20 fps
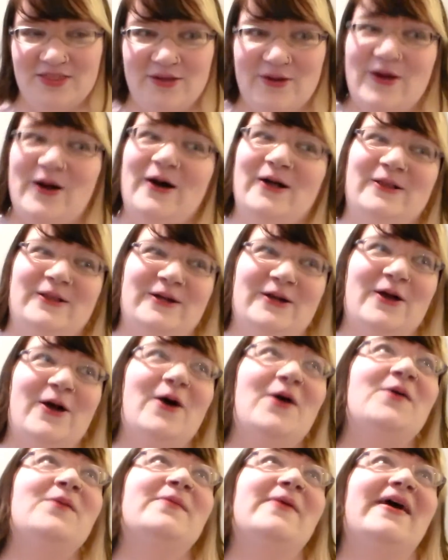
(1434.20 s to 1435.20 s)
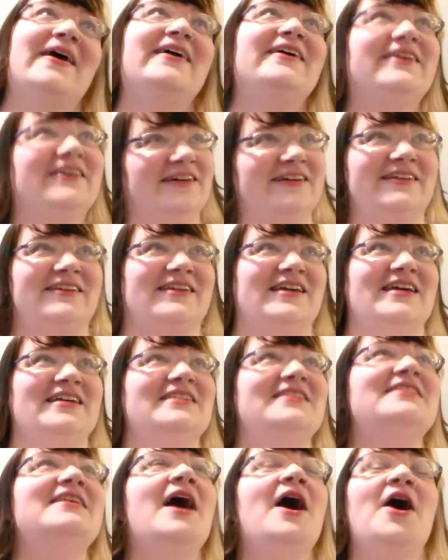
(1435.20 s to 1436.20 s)
under the collar, oh my
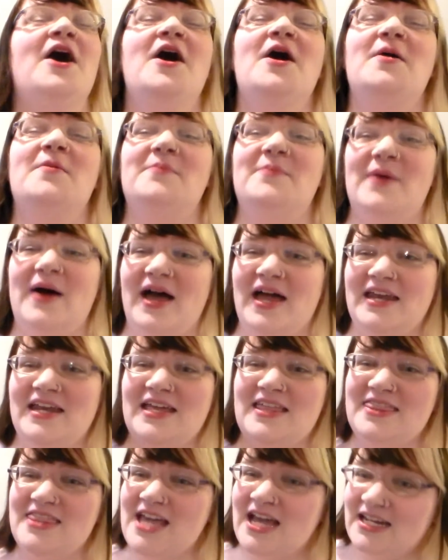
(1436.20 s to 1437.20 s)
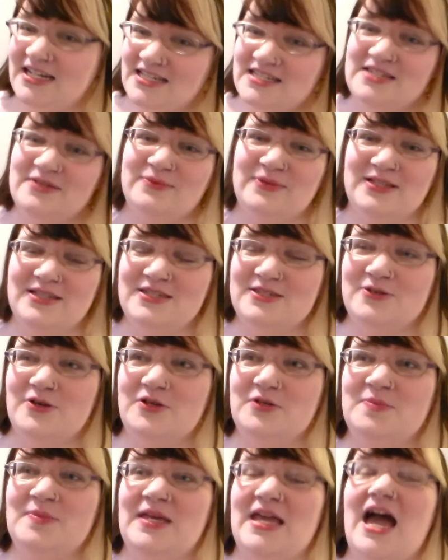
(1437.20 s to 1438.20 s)
goodness. But that isn't what
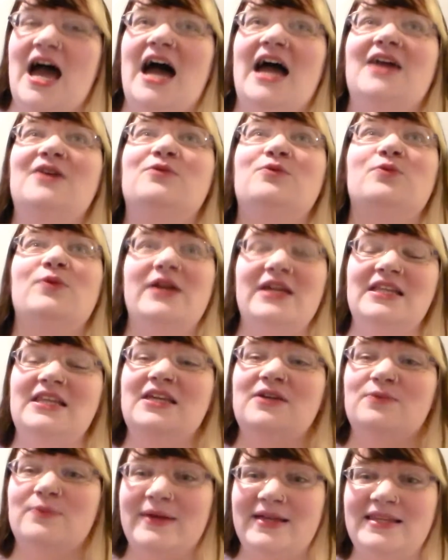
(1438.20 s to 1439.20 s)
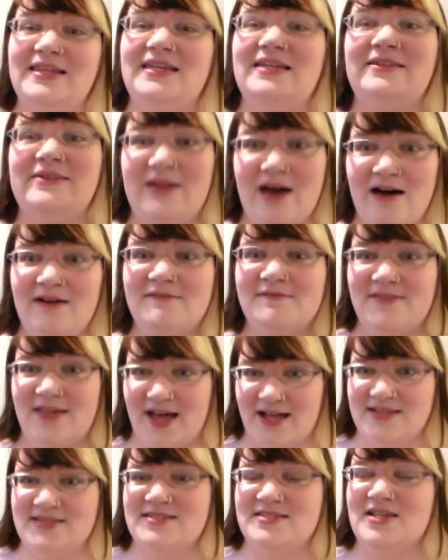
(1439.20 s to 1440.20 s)
sold me. I really, really love
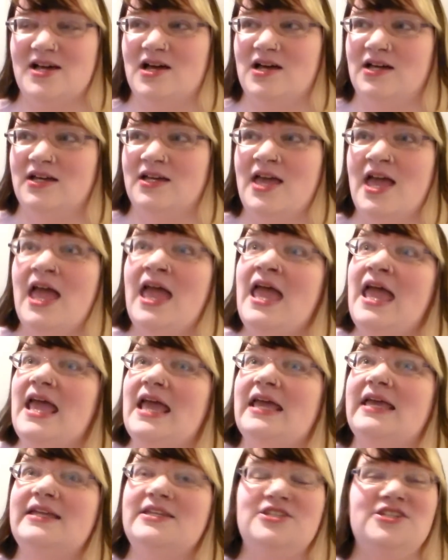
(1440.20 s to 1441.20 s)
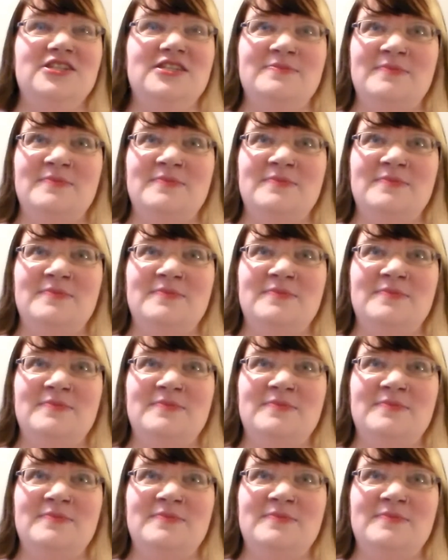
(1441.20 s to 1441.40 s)
that song. It